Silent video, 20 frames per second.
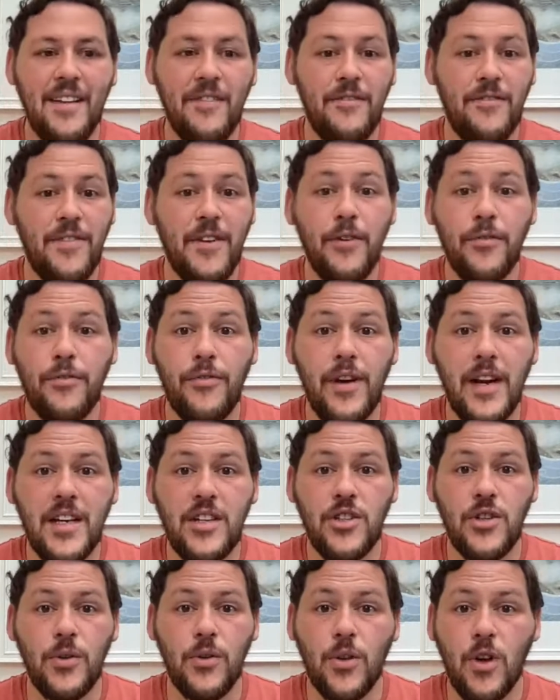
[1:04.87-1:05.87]
Feel free
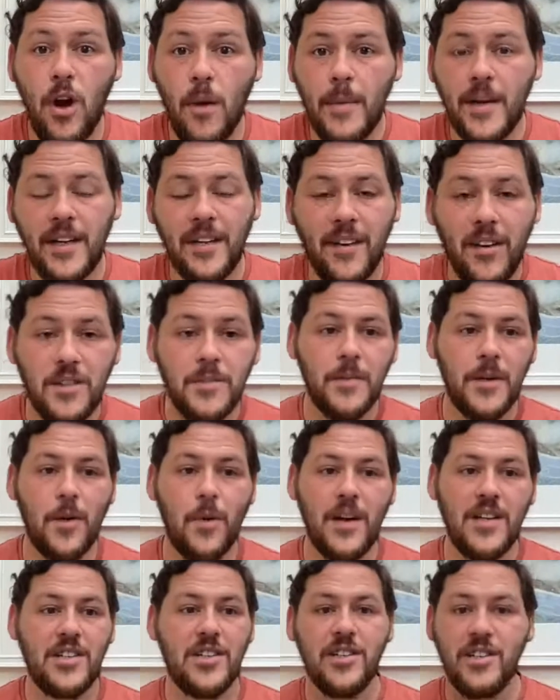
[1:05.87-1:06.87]
to comment and ask me
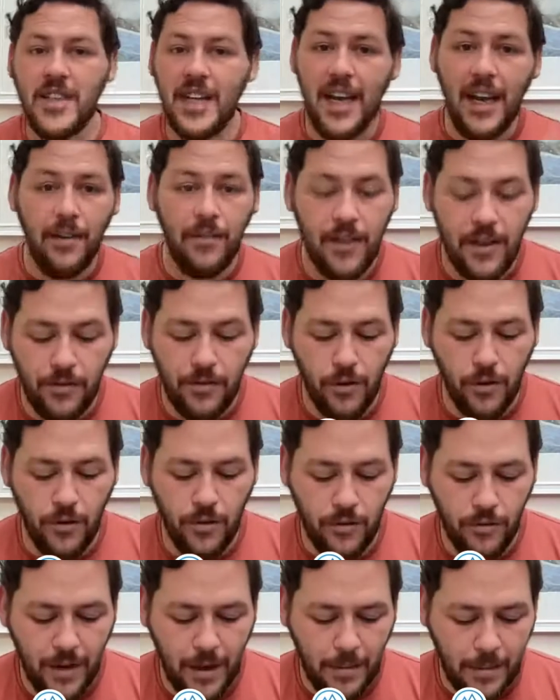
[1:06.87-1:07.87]
questions. Even if you're on
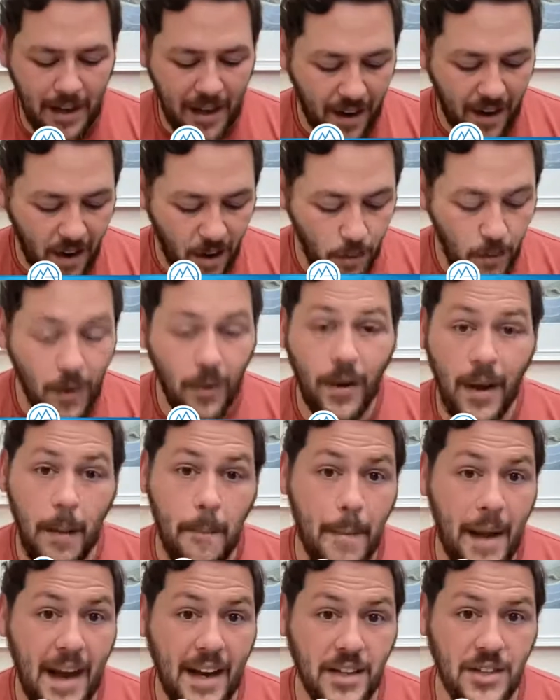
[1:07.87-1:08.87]
the replay, I will get
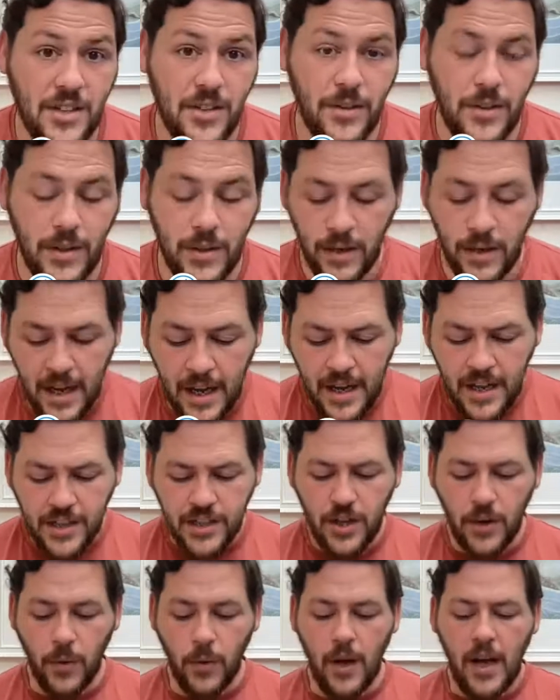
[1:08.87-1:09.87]
back to you.
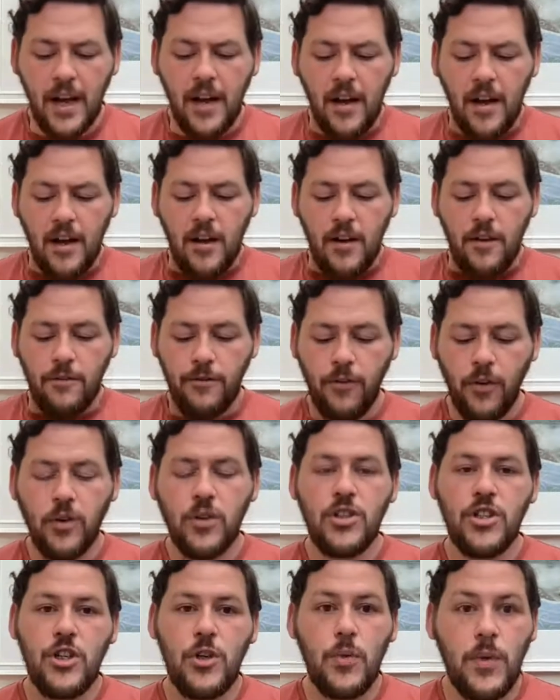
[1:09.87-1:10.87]
So
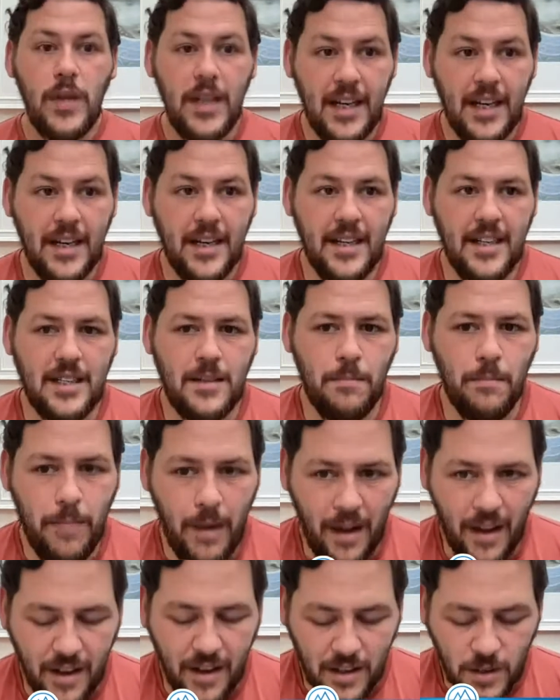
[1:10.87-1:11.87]
false uniqueness
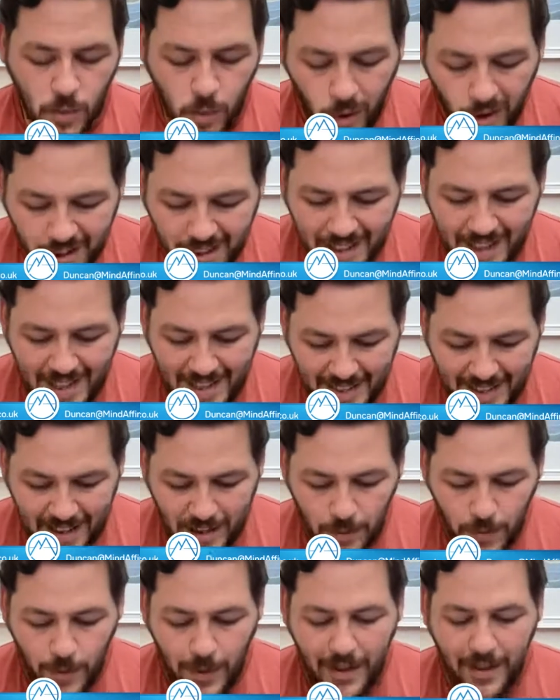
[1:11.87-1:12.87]
bias, what is
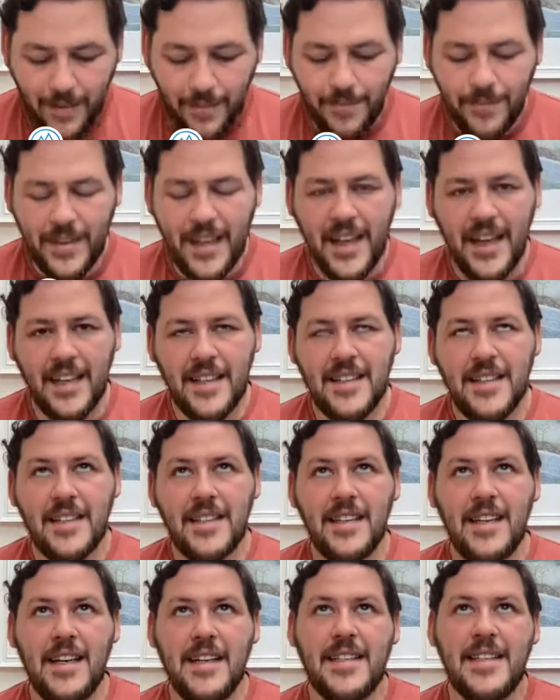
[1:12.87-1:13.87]
it? Well,
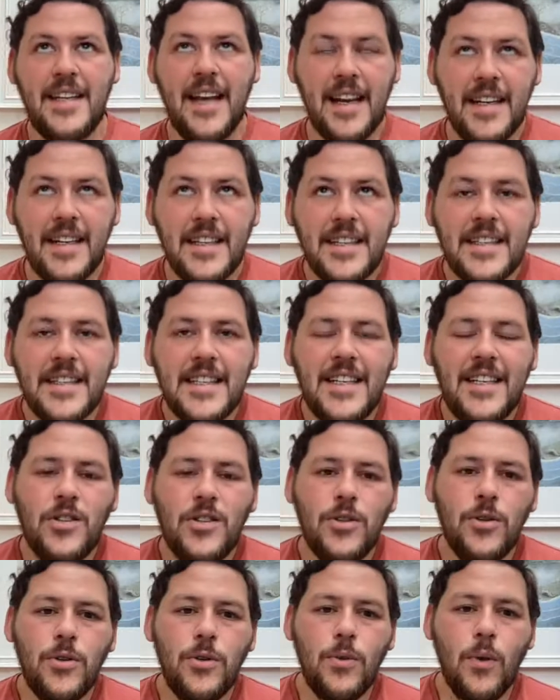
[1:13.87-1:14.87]
it's a tendency
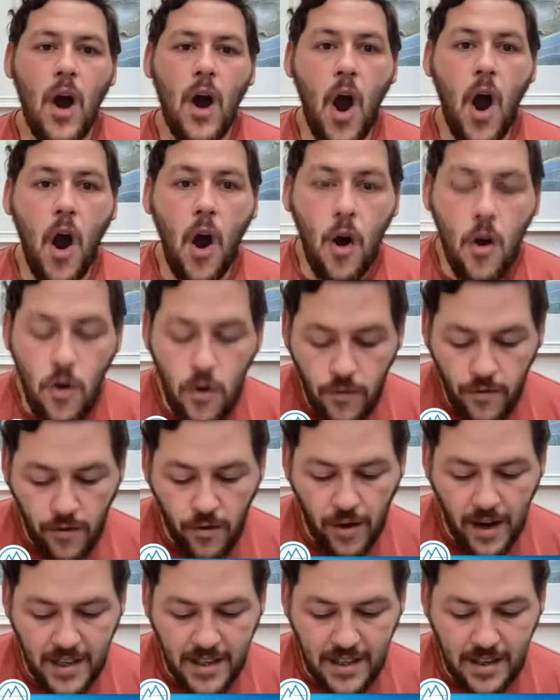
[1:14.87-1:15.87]
to
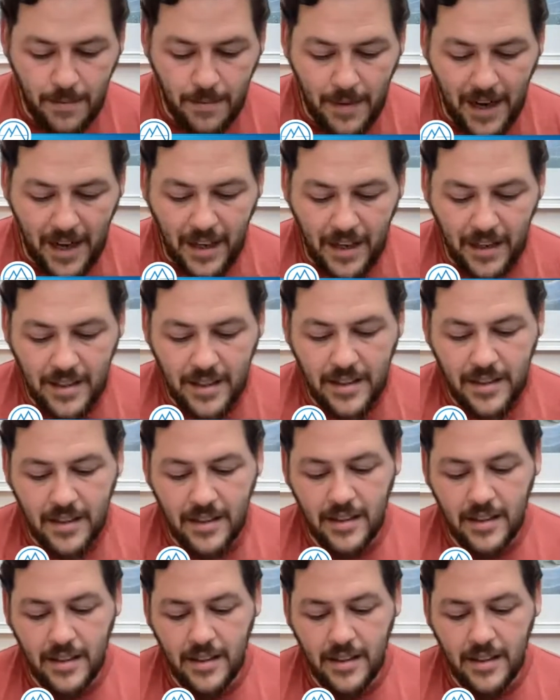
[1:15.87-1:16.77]
underestimate